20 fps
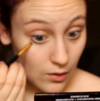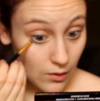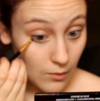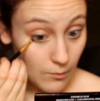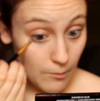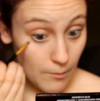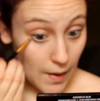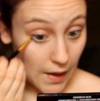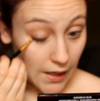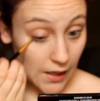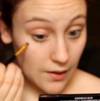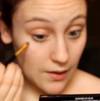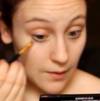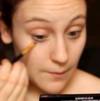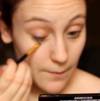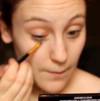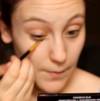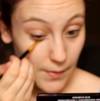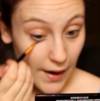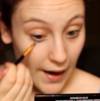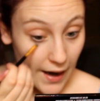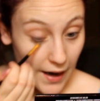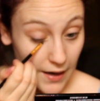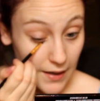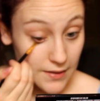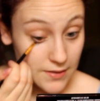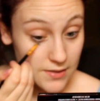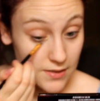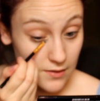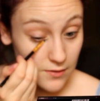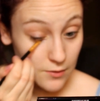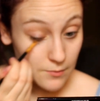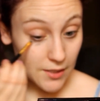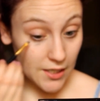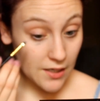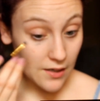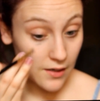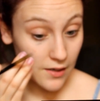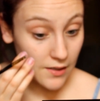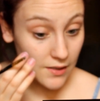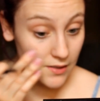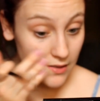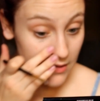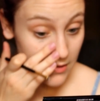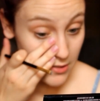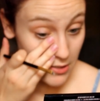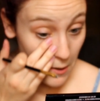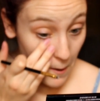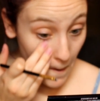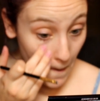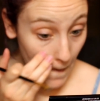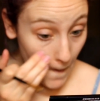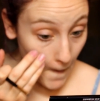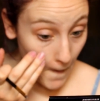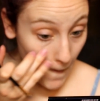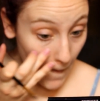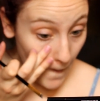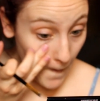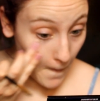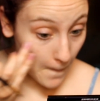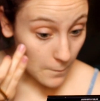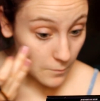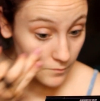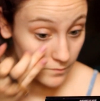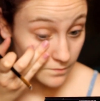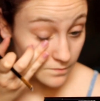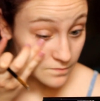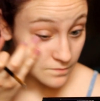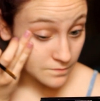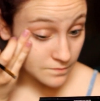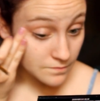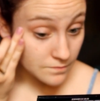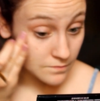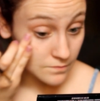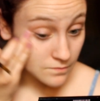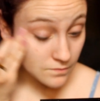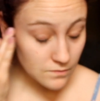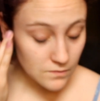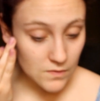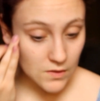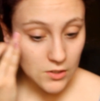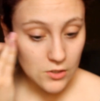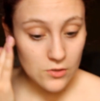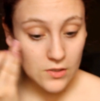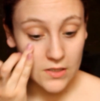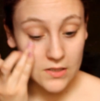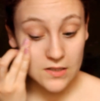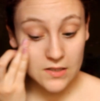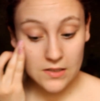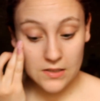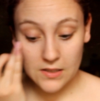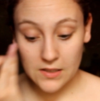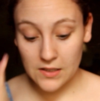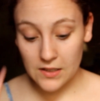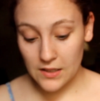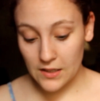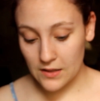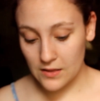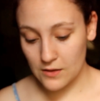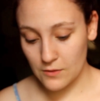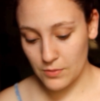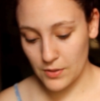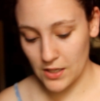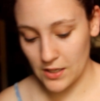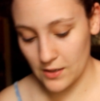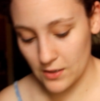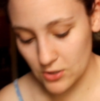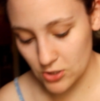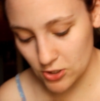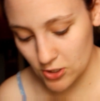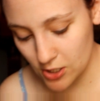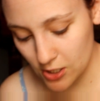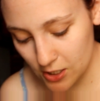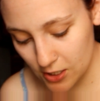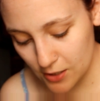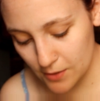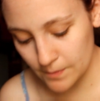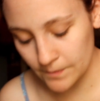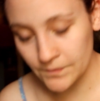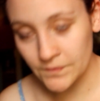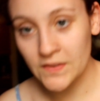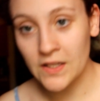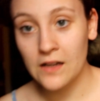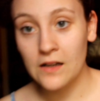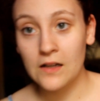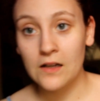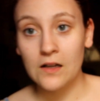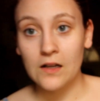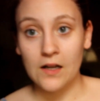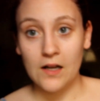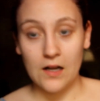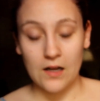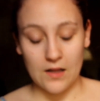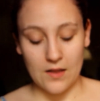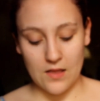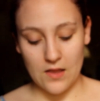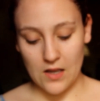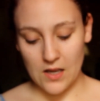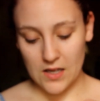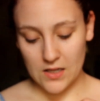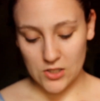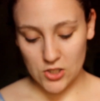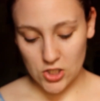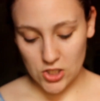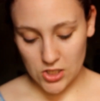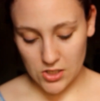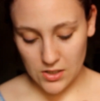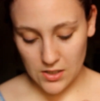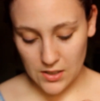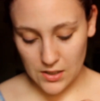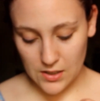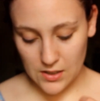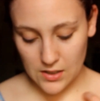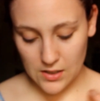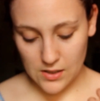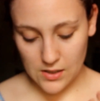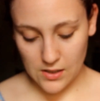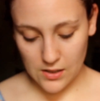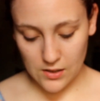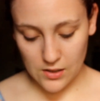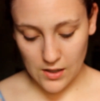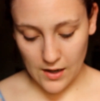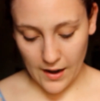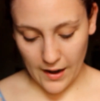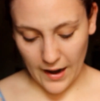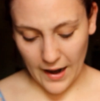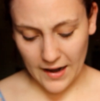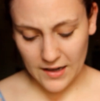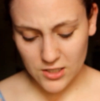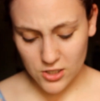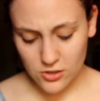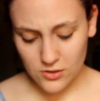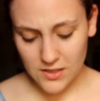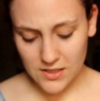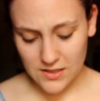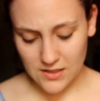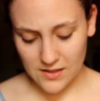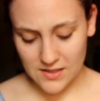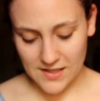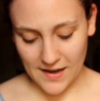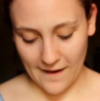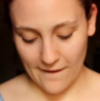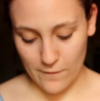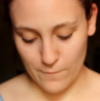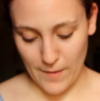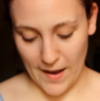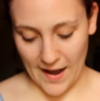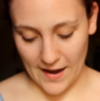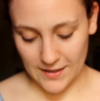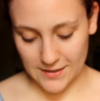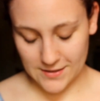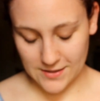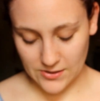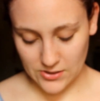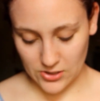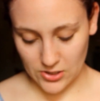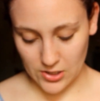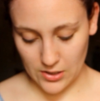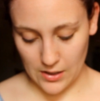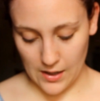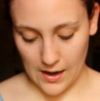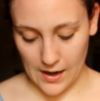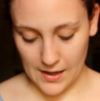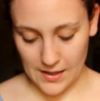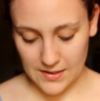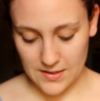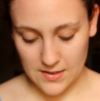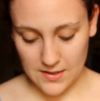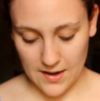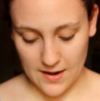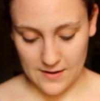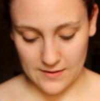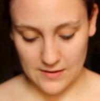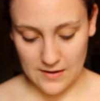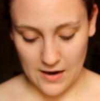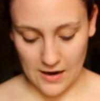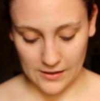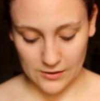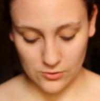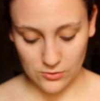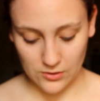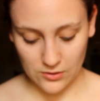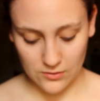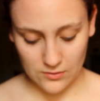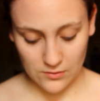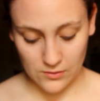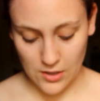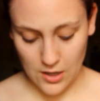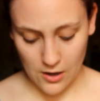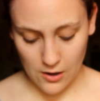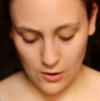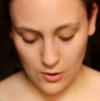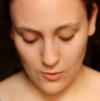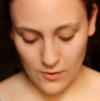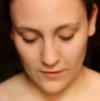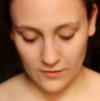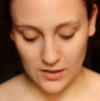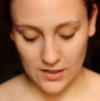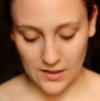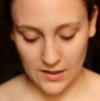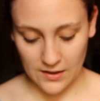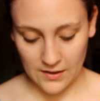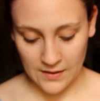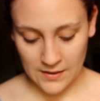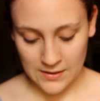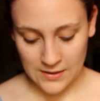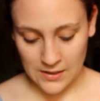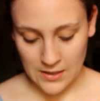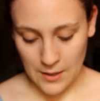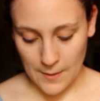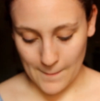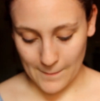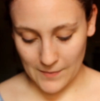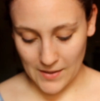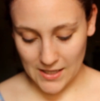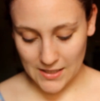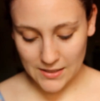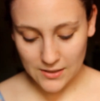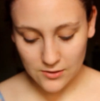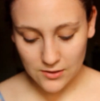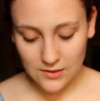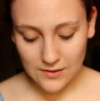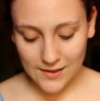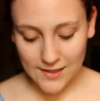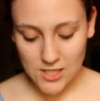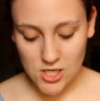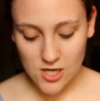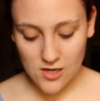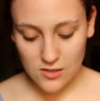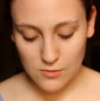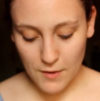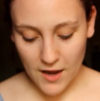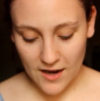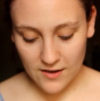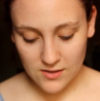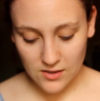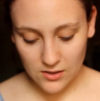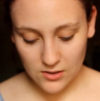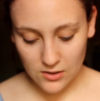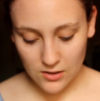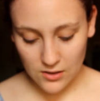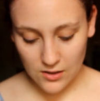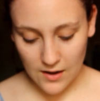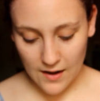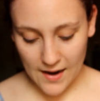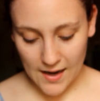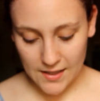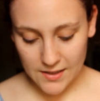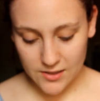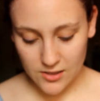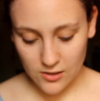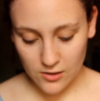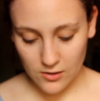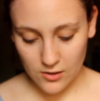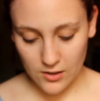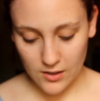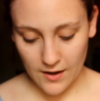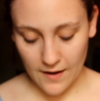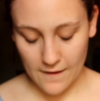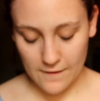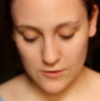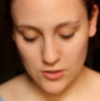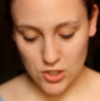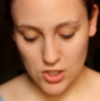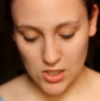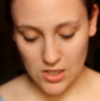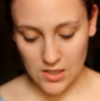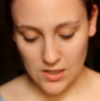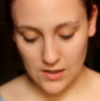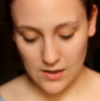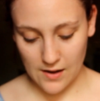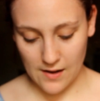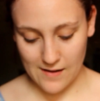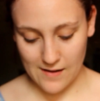my bags under my eyes. Uh-oh. You can see in the picture that she actually does have bags under her eyes, and I don't know if they made it look like she has bags under her eyes or if she